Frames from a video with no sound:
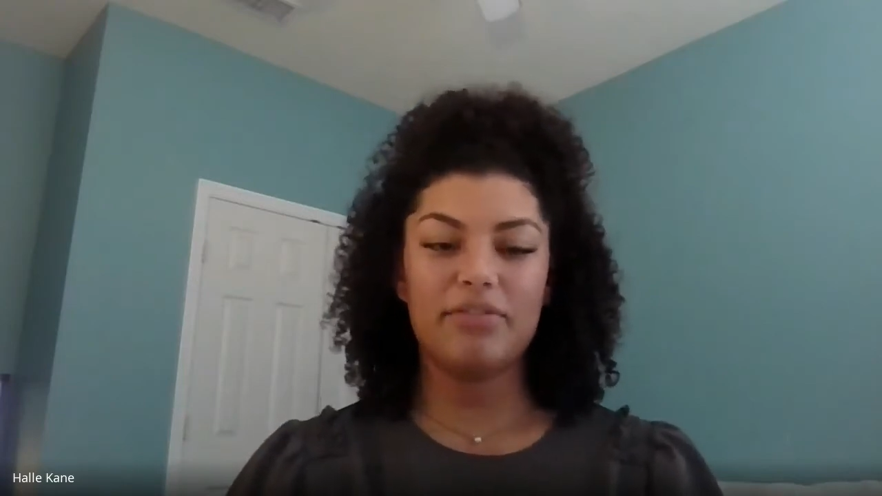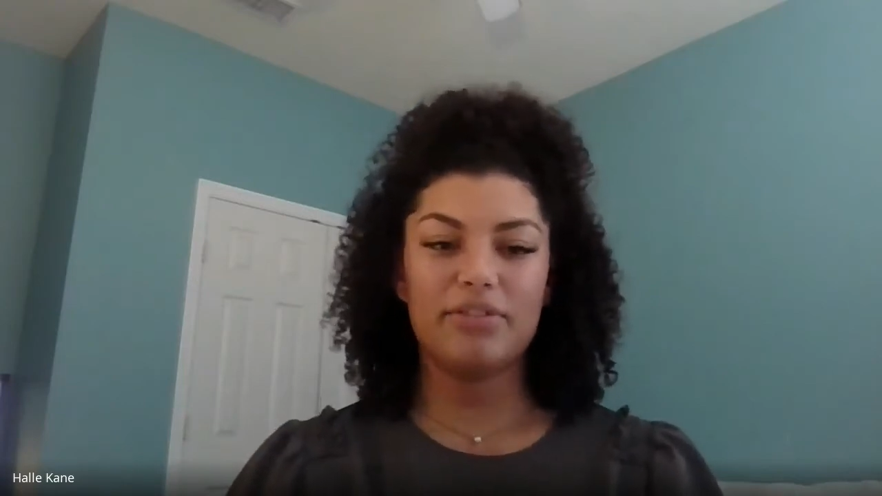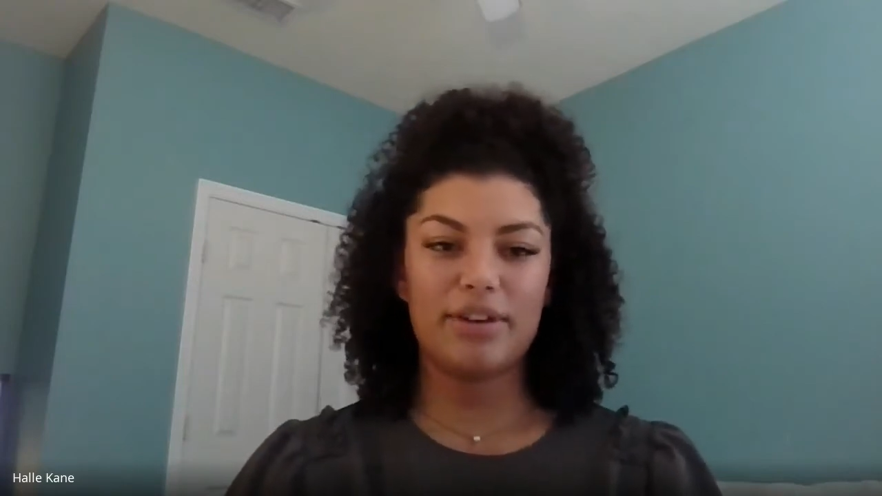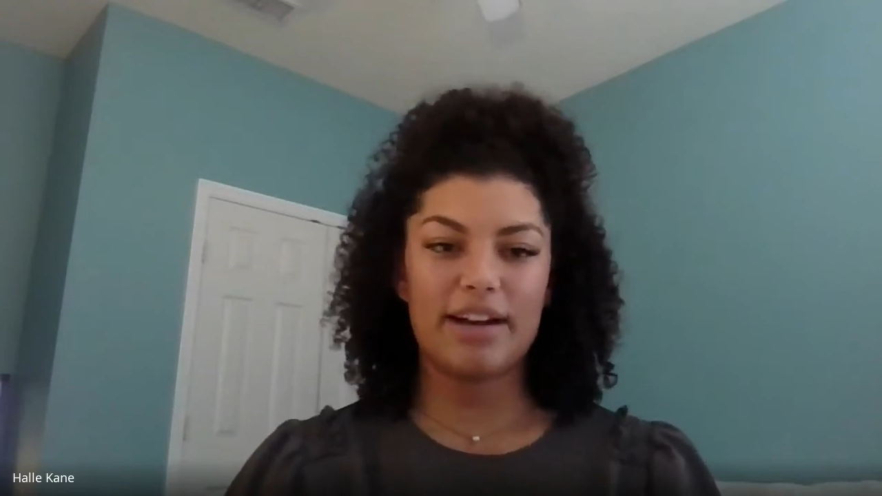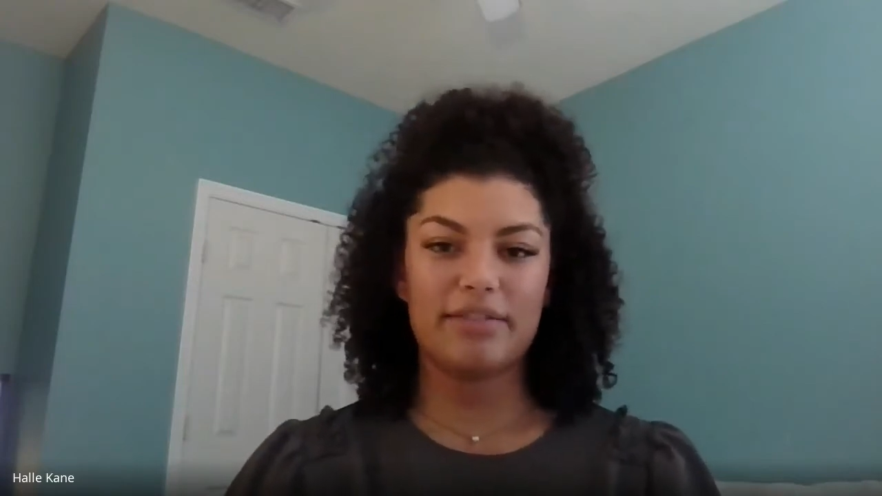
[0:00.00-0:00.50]

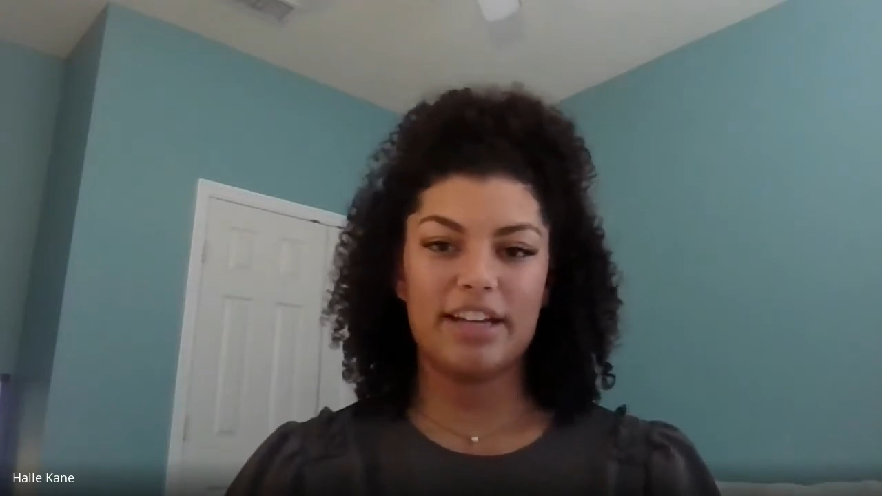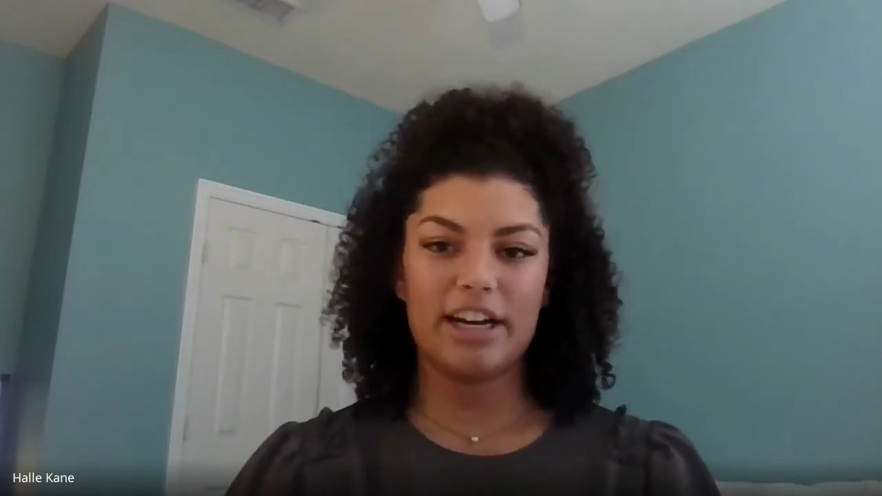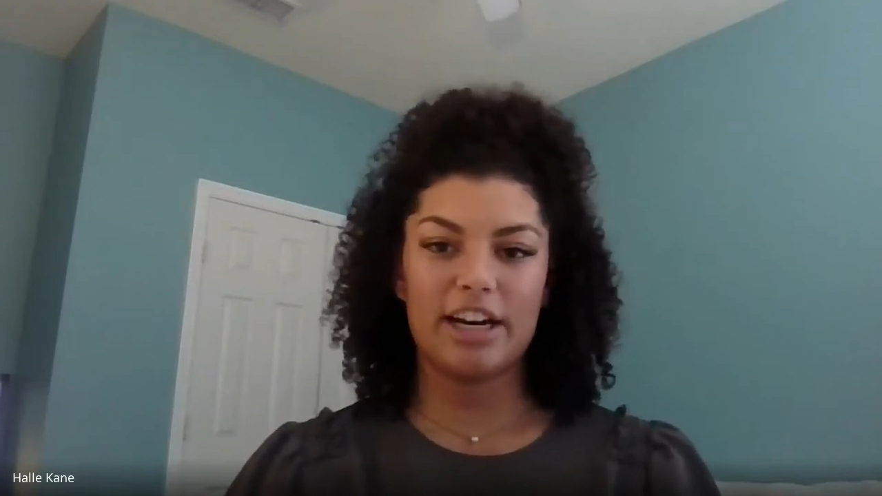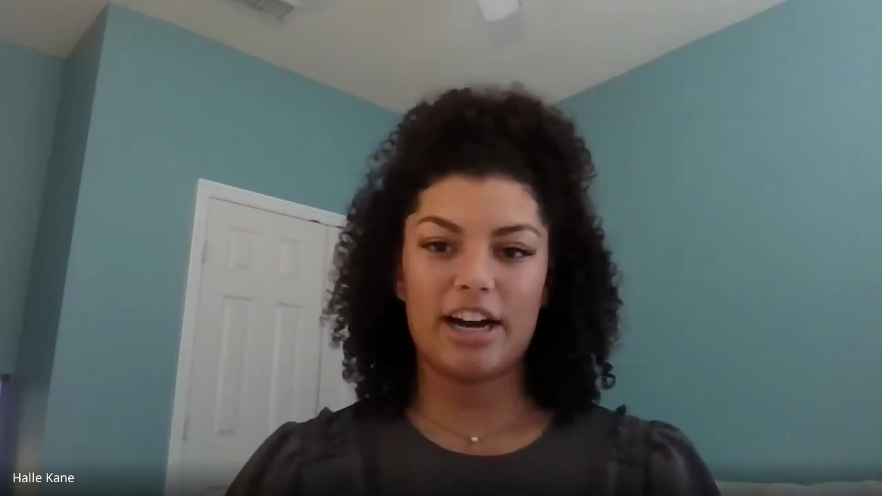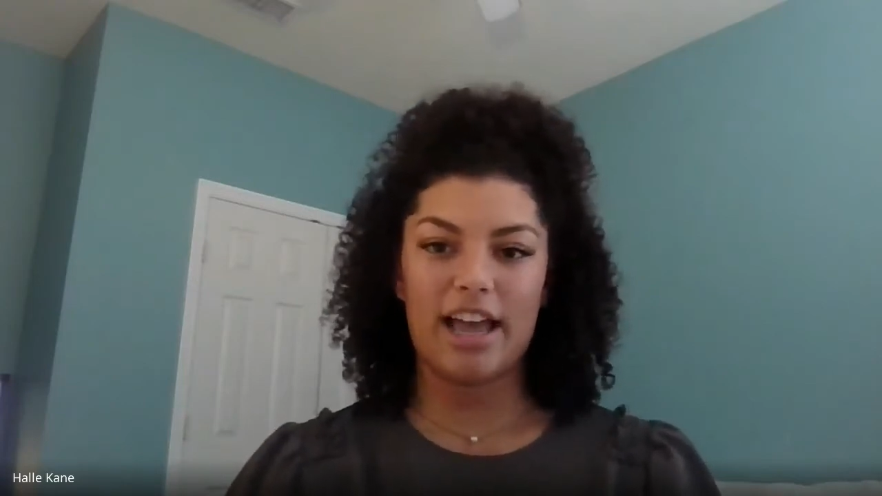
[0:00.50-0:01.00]
flew down
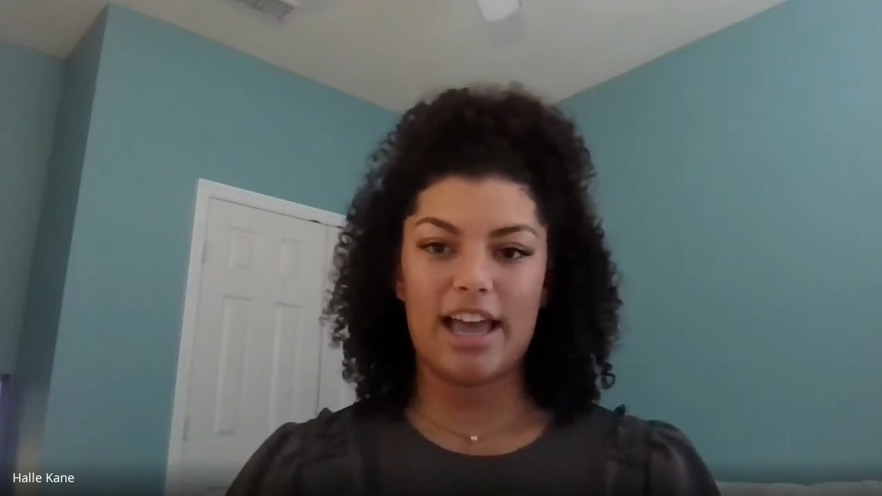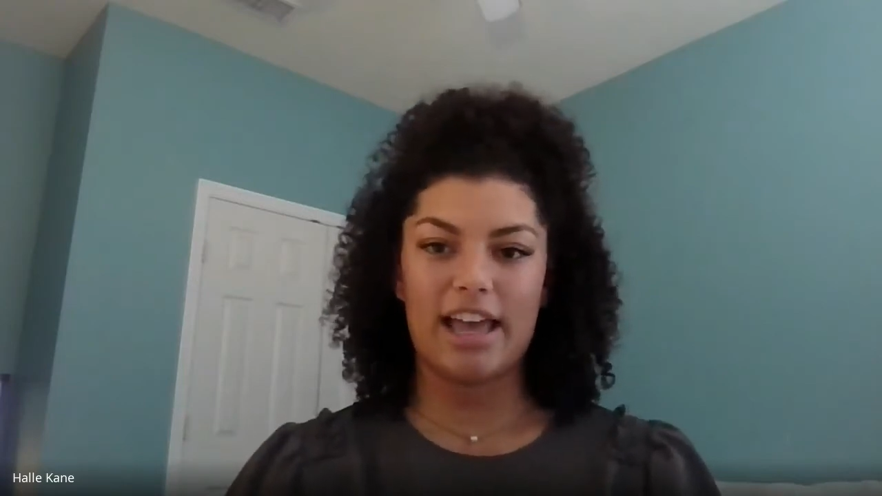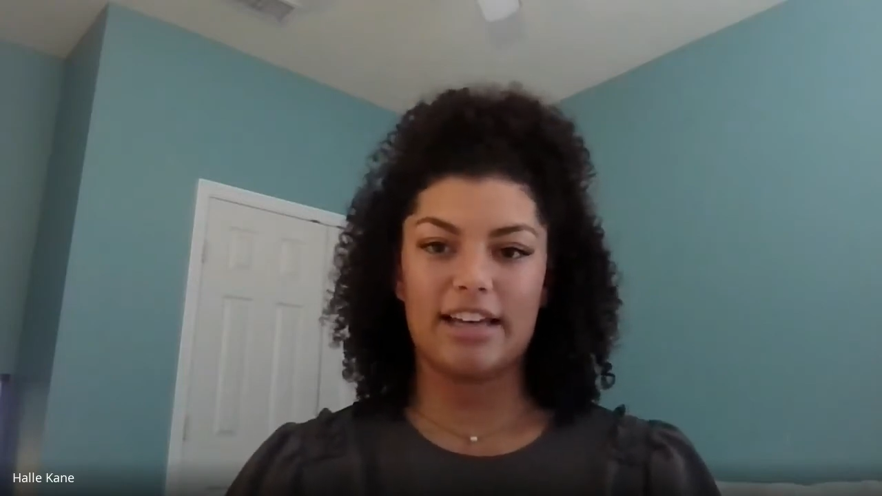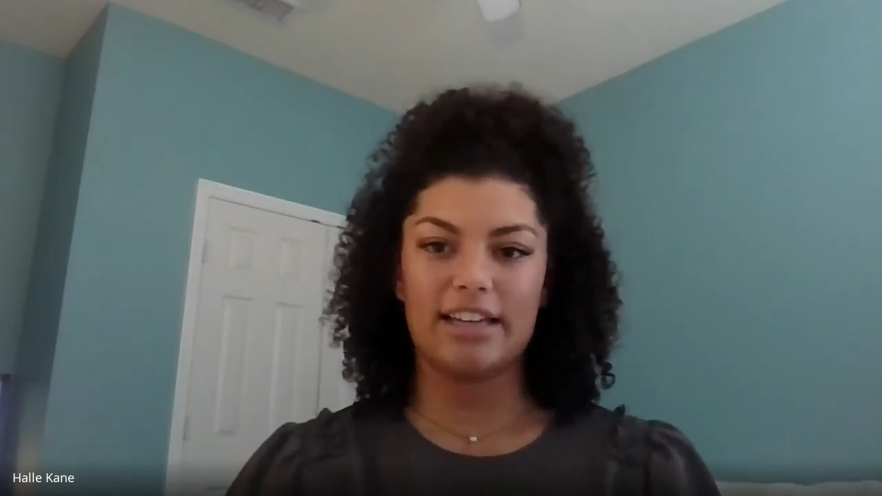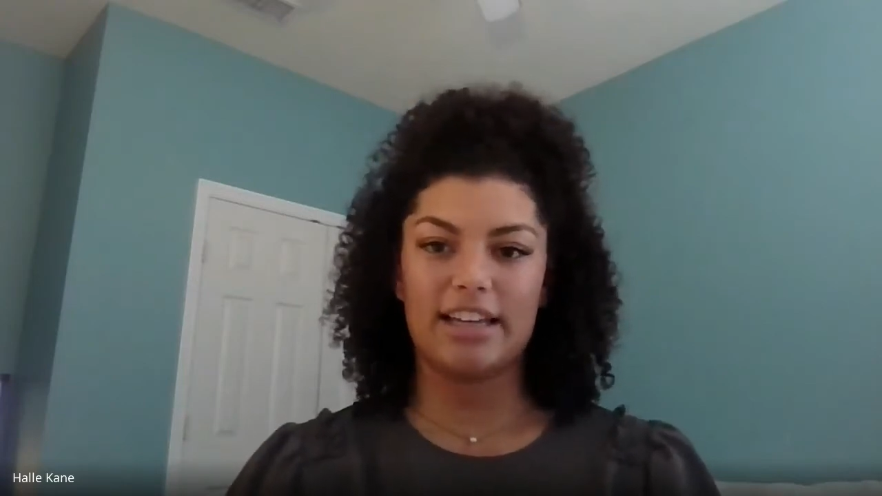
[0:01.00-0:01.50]
here, and